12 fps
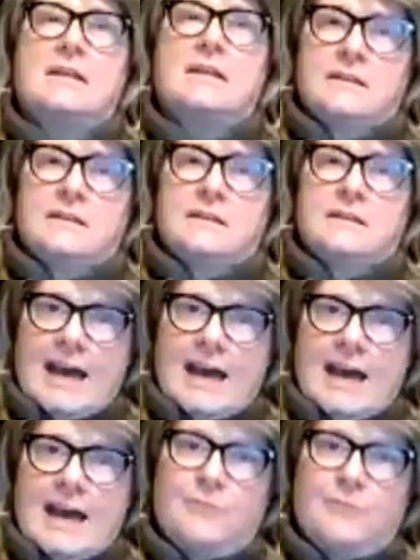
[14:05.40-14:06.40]
in
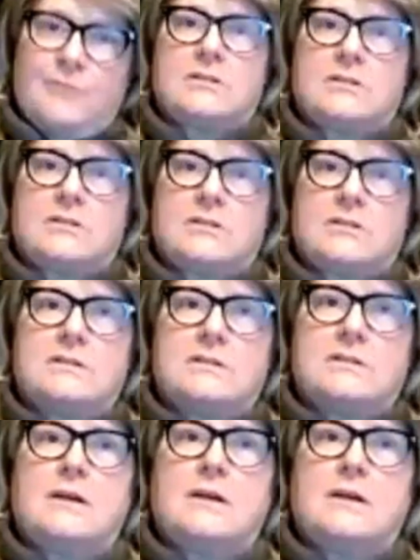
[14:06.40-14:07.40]
that effort,
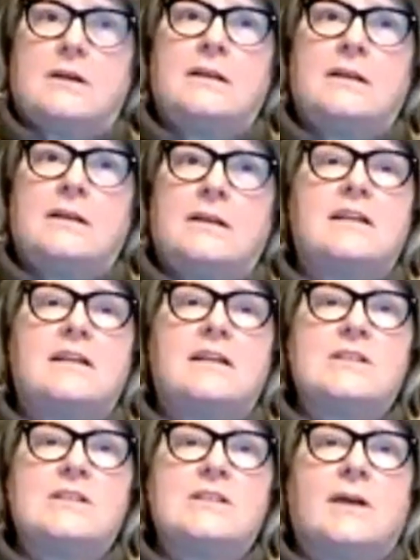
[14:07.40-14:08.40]
in
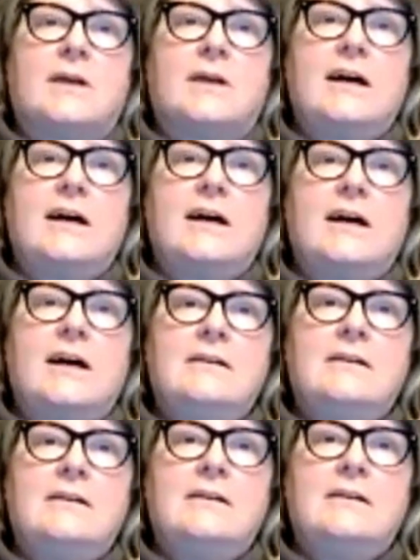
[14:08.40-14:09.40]
understanding what's going on
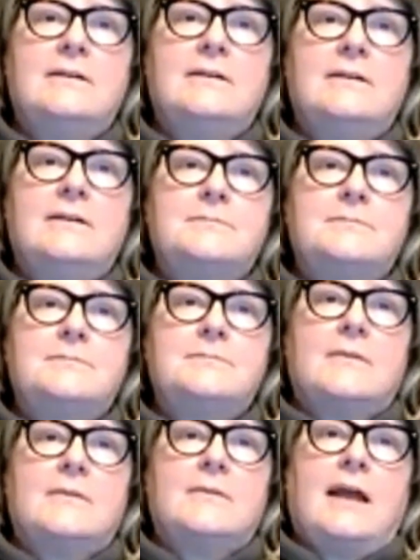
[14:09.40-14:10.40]

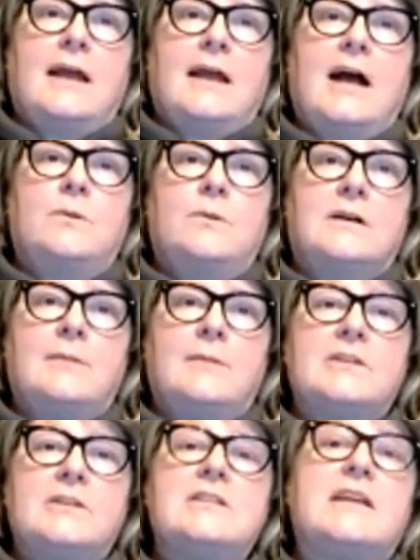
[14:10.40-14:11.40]
and how we're
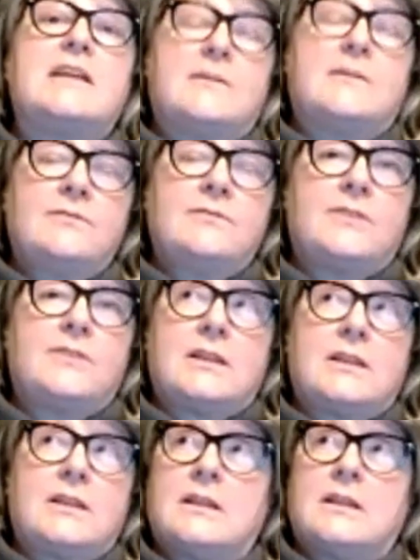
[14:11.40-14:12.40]
able to give
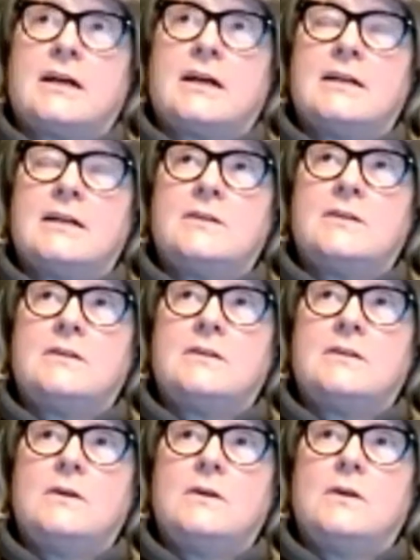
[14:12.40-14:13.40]
the
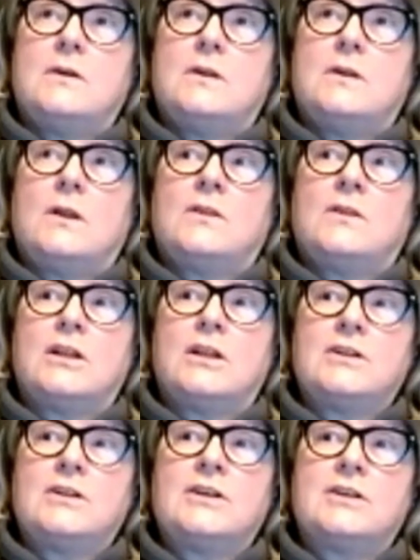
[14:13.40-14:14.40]
the
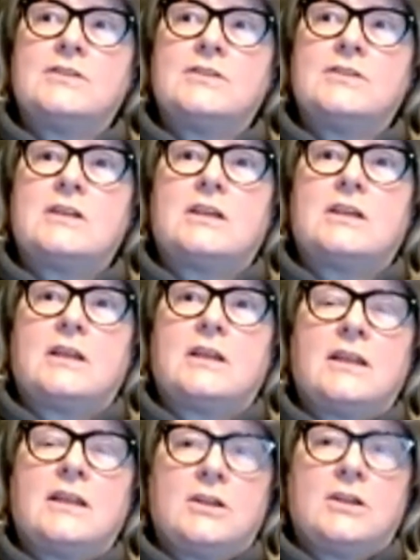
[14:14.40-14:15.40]
learners
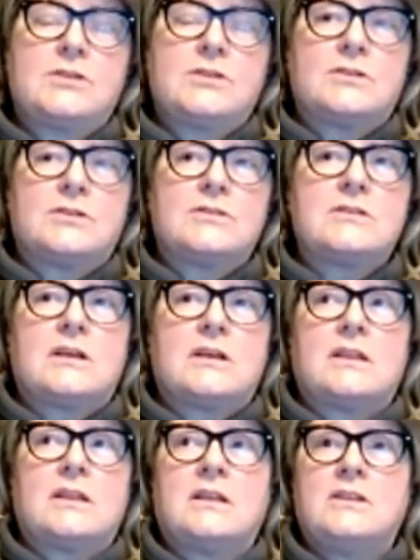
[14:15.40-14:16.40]
and users
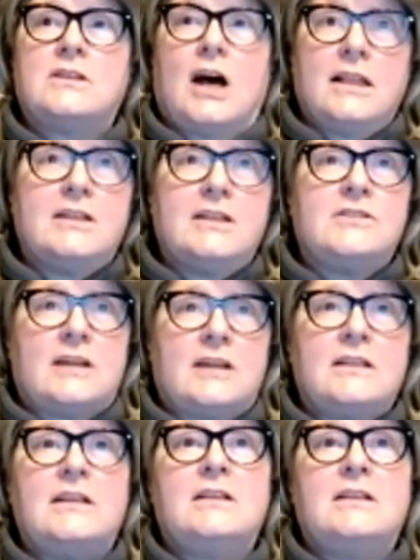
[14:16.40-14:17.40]
the knowledge
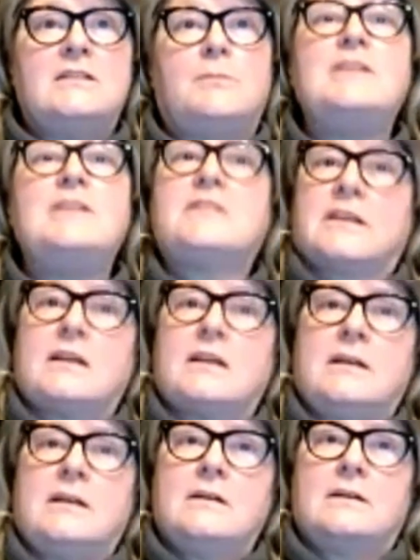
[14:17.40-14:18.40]
they need to be
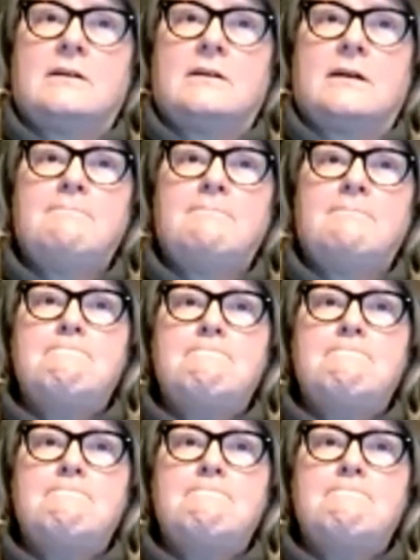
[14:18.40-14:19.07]
sticky, right?